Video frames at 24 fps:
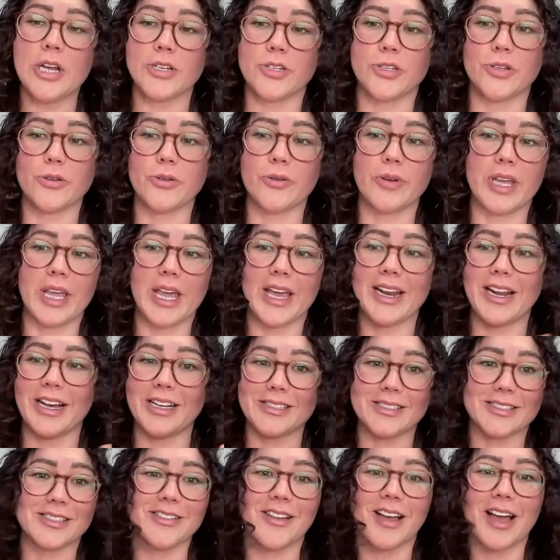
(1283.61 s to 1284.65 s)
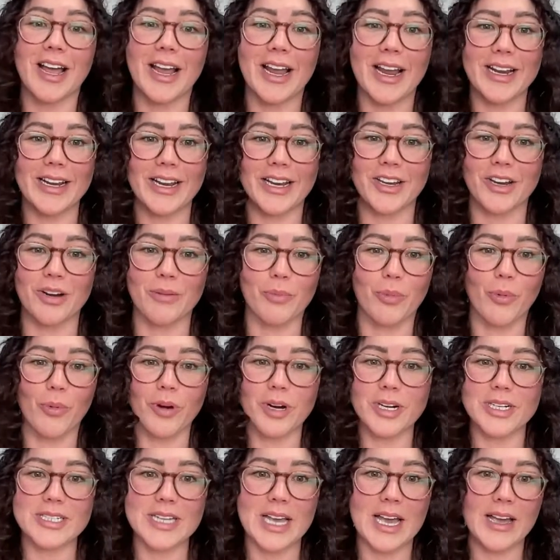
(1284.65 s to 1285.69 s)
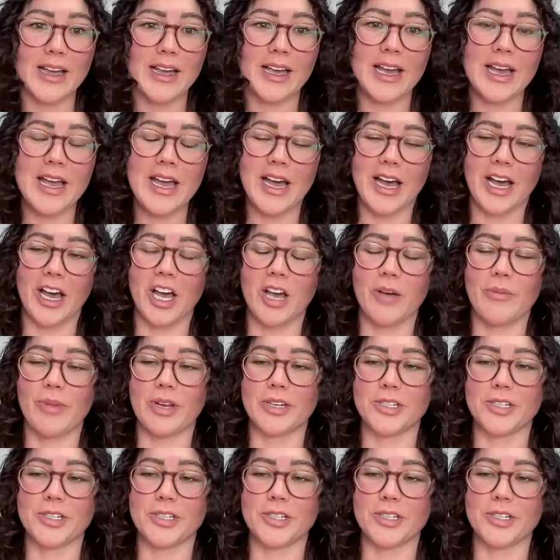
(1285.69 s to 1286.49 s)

to get a slide in your board deck um,